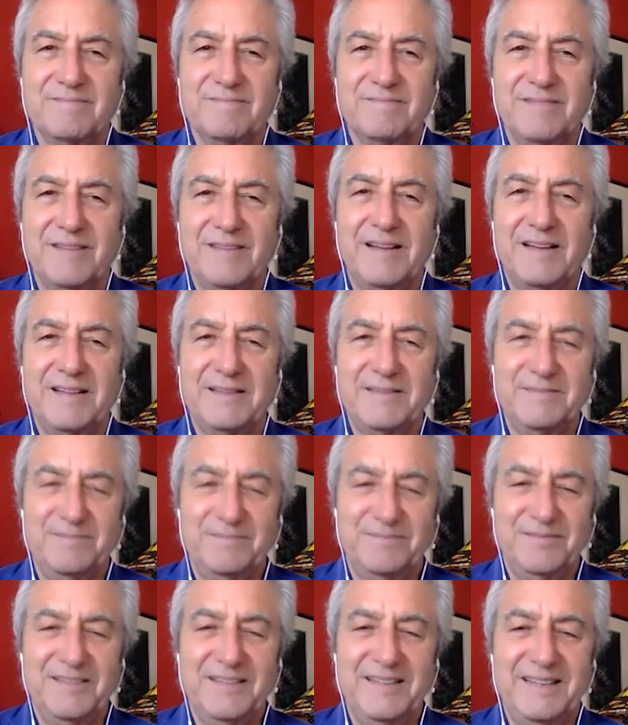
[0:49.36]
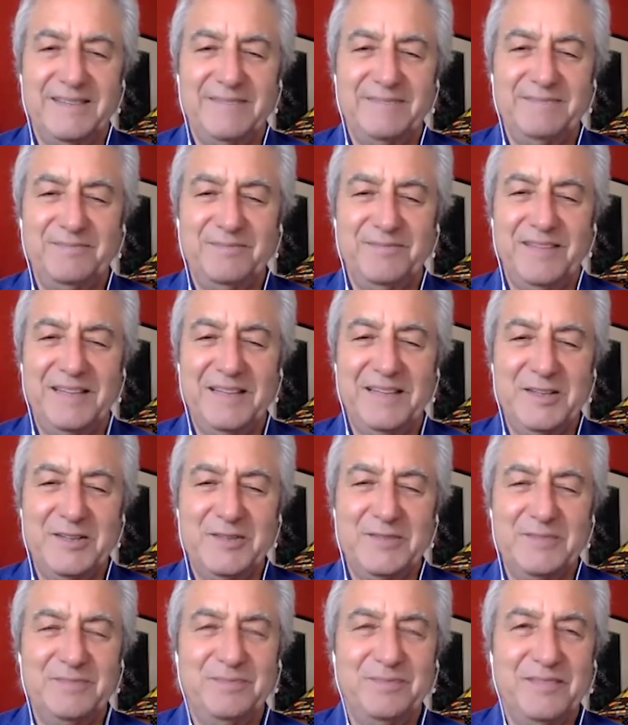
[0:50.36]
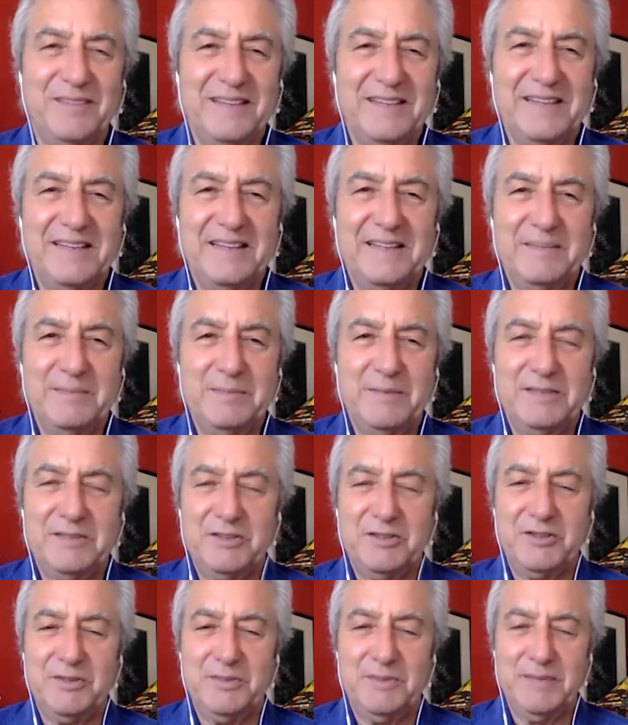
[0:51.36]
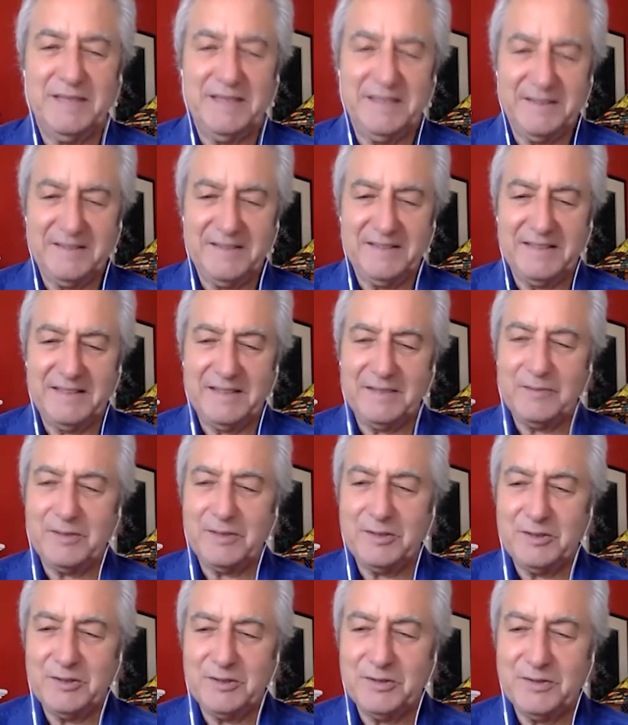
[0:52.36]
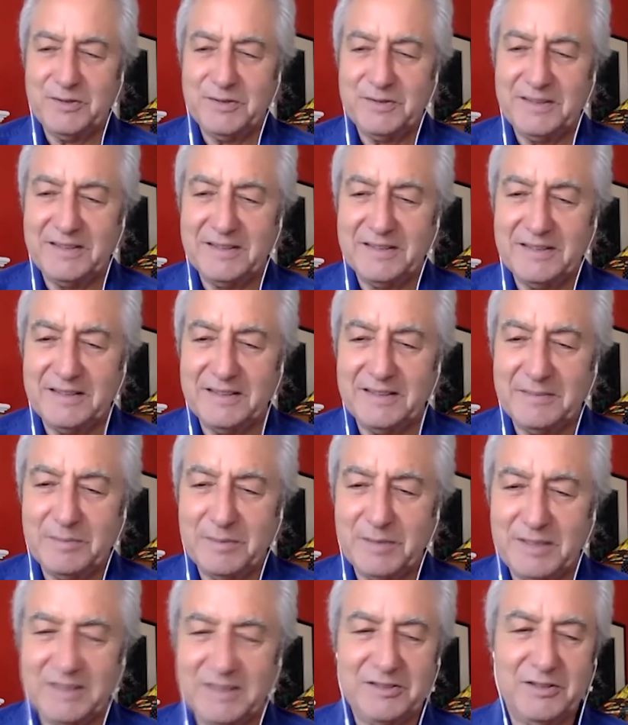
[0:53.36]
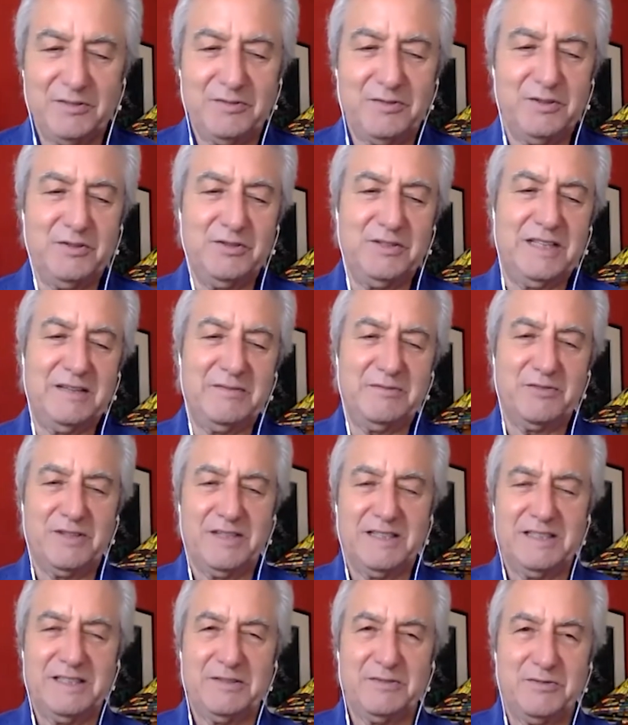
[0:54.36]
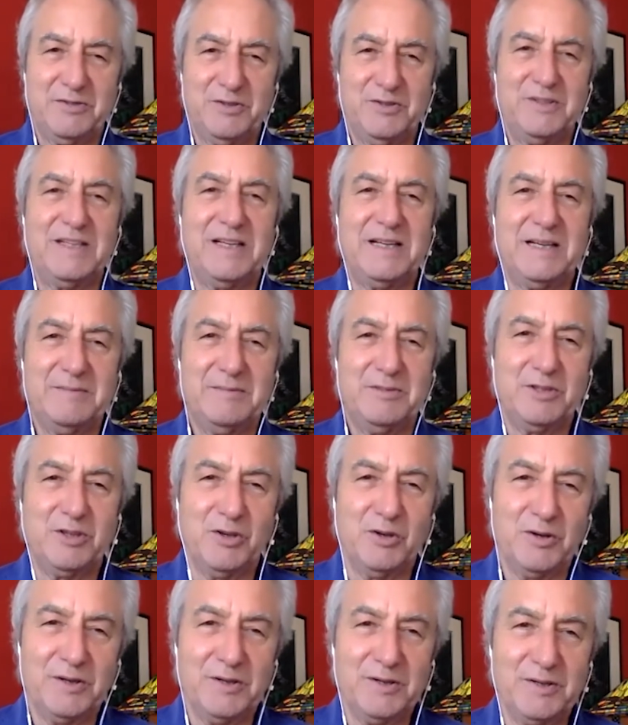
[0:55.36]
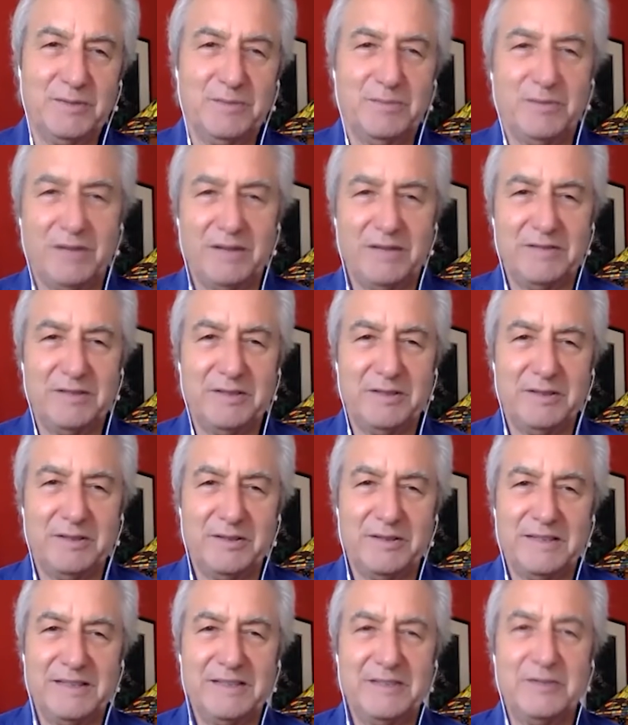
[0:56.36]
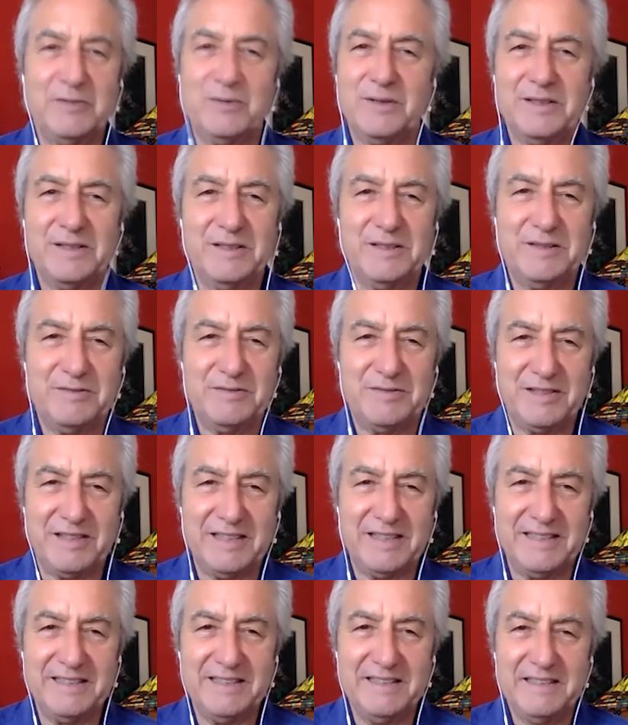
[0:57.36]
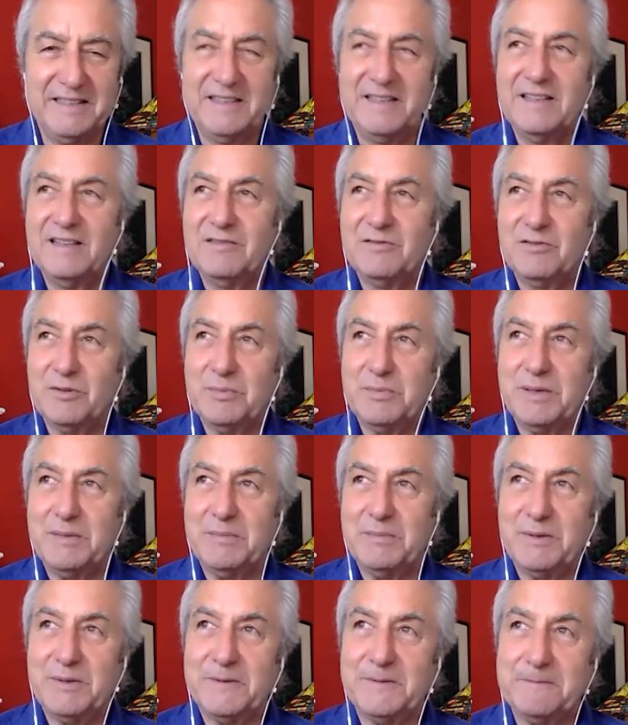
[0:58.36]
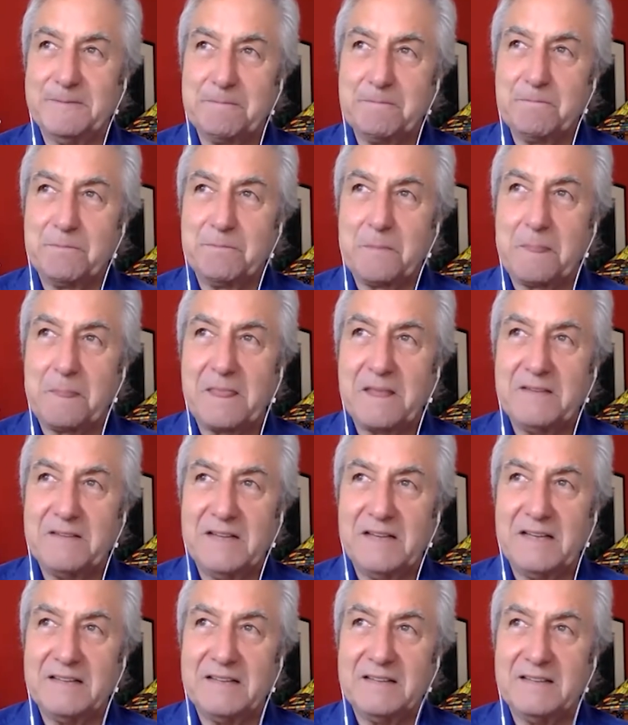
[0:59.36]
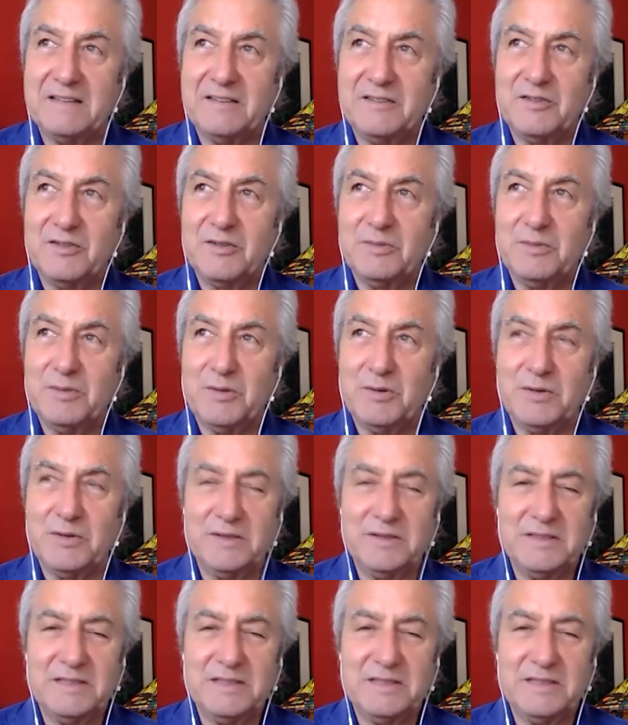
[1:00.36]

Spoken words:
Hi. Yeah, thank you. Pleasure to be here. And I want to, because you've used that phrase a few times, lawyer, private lawyer, I do want to define for people that the term lawyer